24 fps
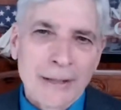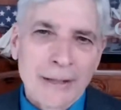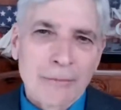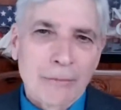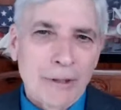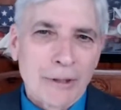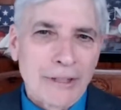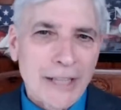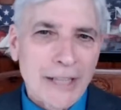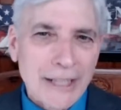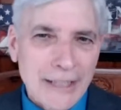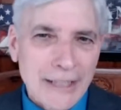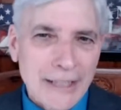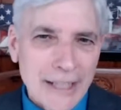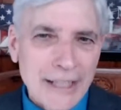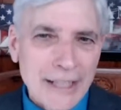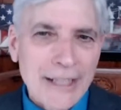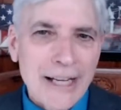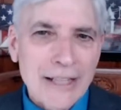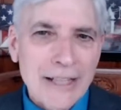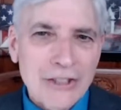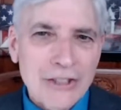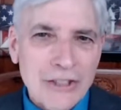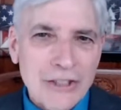But they did
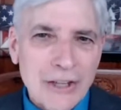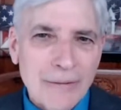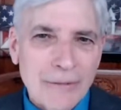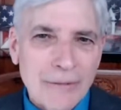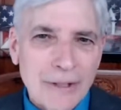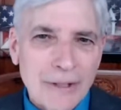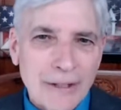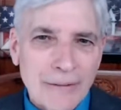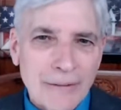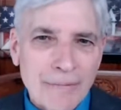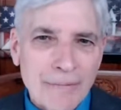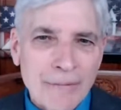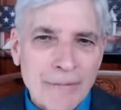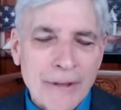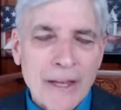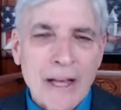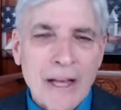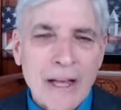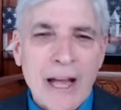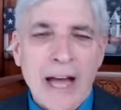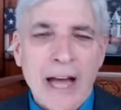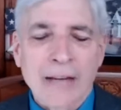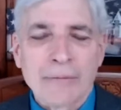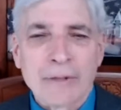get something,
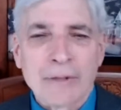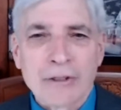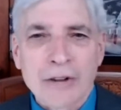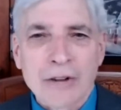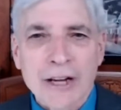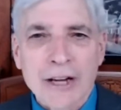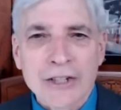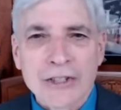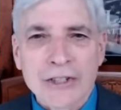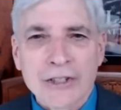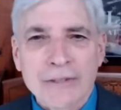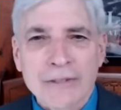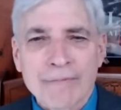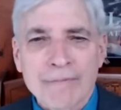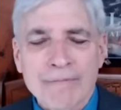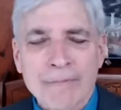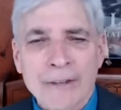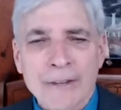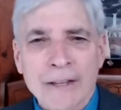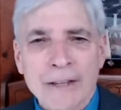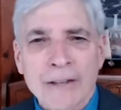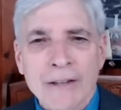admiration